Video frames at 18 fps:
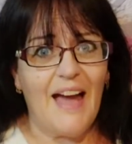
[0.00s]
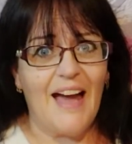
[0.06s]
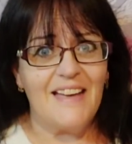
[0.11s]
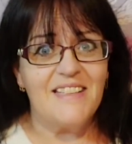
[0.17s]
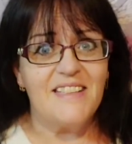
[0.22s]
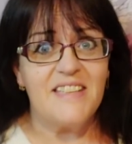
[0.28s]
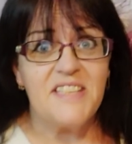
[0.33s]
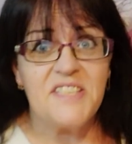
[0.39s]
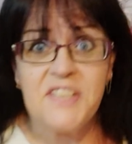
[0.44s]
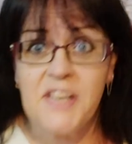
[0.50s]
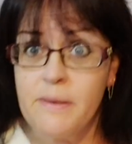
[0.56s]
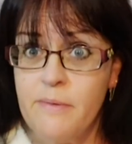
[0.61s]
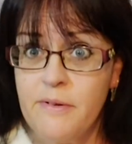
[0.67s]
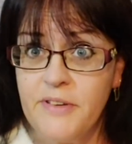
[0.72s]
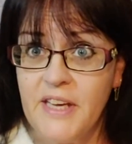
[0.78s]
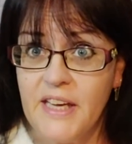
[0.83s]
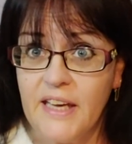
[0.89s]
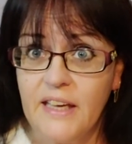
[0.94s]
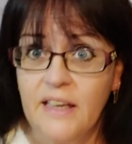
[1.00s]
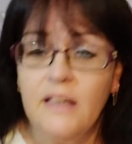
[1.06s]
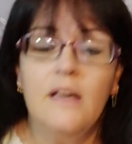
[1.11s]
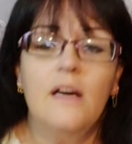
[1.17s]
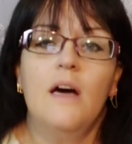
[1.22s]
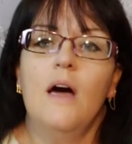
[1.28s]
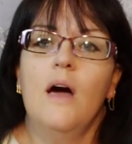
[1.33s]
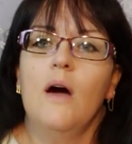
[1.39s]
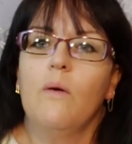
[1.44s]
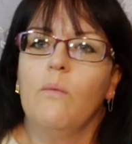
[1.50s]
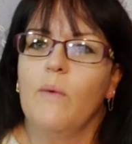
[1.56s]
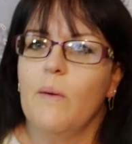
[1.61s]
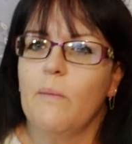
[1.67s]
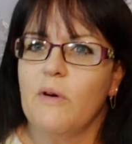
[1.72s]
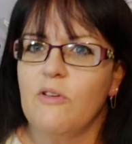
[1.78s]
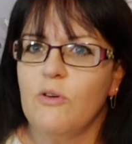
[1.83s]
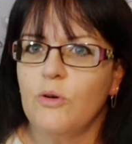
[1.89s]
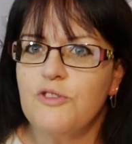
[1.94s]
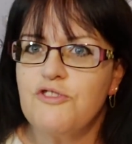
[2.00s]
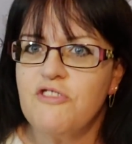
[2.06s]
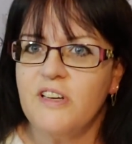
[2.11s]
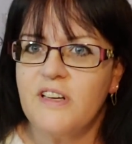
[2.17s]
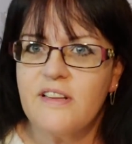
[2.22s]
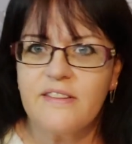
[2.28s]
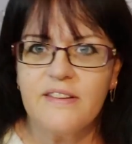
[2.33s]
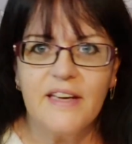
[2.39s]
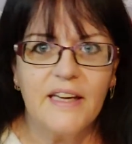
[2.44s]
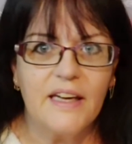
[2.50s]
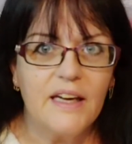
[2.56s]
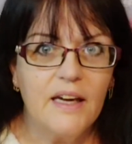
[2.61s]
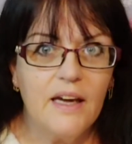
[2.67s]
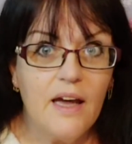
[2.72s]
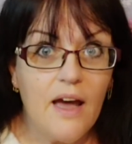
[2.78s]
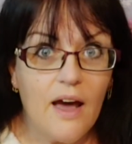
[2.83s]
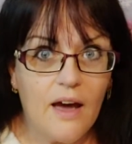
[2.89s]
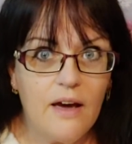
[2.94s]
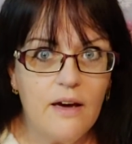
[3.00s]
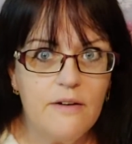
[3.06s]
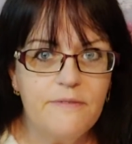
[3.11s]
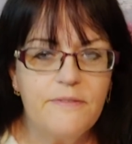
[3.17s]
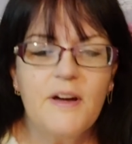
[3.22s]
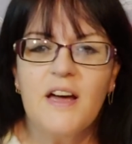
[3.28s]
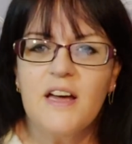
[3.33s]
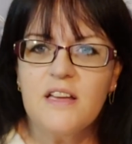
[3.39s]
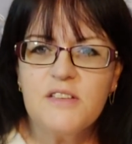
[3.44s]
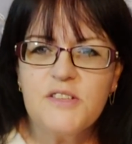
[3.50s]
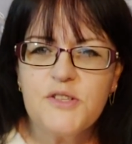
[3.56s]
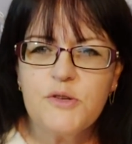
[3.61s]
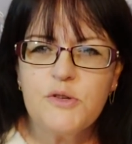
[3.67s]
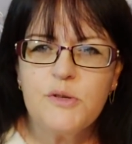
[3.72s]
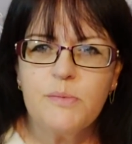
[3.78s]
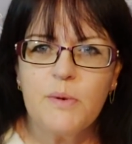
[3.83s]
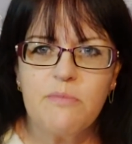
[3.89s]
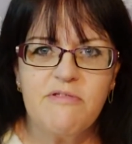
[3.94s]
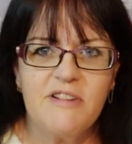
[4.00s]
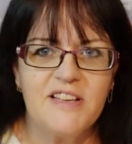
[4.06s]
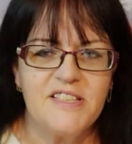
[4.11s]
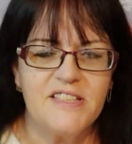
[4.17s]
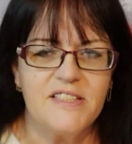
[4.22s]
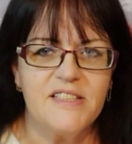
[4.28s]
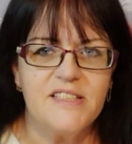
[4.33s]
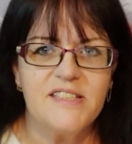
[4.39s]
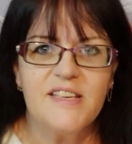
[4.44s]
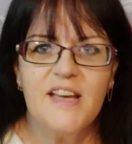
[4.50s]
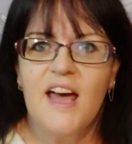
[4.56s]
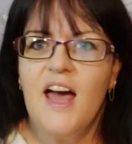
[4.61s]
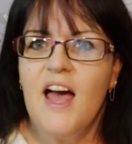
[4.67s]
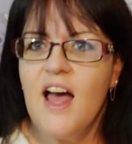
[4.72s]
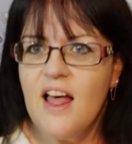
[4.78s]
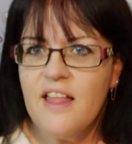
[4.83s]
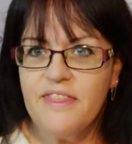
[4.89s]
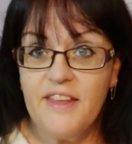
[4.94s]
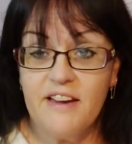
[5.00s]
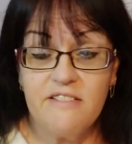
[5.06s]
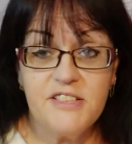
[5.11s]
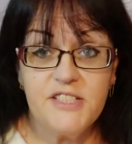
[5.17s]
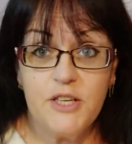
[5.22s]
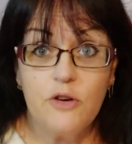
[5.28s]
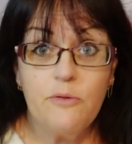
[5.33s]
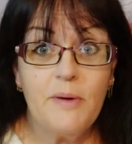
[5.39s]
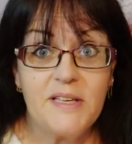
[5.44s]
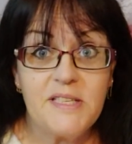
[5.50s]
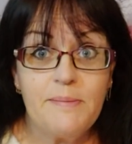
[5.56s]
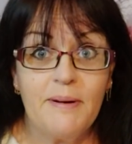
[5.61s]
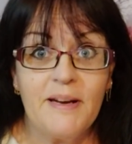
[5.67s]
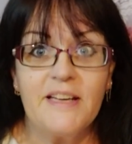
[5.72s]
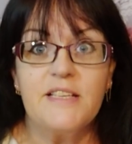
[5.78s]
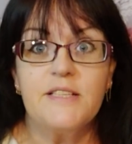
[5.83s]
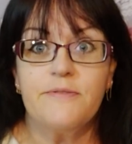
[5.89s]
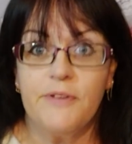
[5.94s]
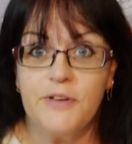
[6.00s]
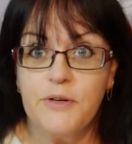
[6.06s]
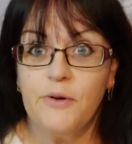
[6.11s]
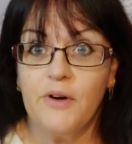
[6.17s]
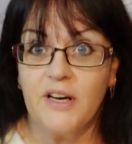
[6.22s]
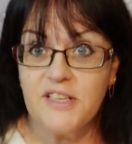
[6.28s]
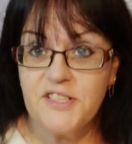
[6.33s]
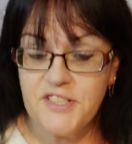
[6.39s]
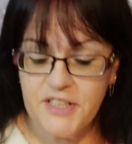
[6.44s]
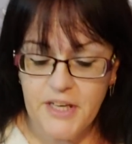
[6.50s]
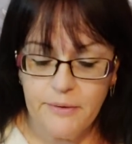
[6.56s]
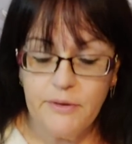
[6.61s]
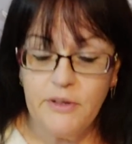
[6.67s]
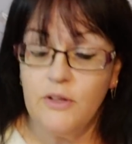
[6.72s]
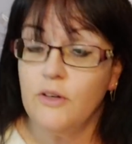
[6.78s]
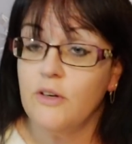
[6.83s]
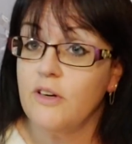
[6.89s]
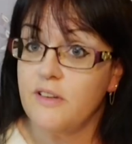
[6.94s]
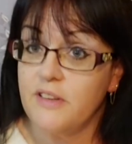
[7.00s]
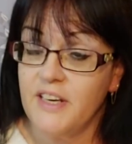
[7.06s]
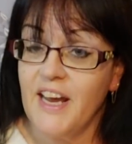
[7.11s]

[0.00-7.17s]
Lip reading: and at this time of year when we're all trying to think of suitable presents, there is no better place for you guys to go and look than